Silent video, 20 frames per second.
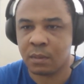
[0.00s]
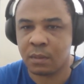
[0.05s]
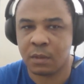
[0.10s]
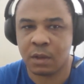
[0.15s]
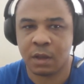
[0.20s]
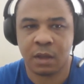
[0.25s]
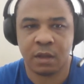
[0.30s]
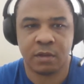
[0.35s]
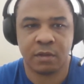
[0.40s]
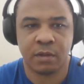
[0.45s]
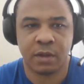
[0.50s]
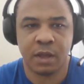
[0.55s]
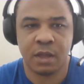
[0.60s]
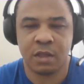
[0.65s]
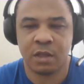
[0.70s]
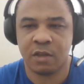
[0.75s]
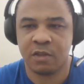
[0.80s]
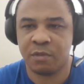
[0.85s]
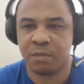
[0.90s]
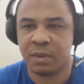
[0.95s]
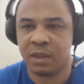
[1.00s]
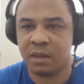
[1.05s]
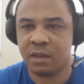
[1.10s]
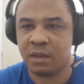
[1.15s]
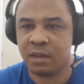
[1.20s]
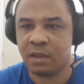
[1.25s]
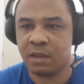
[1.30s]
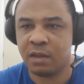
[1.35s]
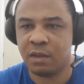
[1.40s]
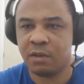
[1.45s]
Okay, so
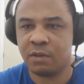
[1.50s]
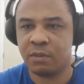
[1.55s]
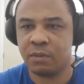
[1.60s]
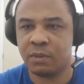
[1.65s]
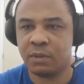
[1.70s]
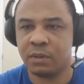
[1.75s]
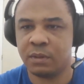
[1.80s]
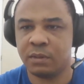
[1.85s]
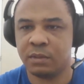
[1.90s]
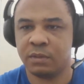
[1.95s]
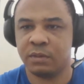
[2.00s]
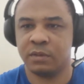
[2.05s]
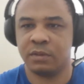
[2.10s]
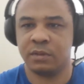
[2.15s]
HSP equals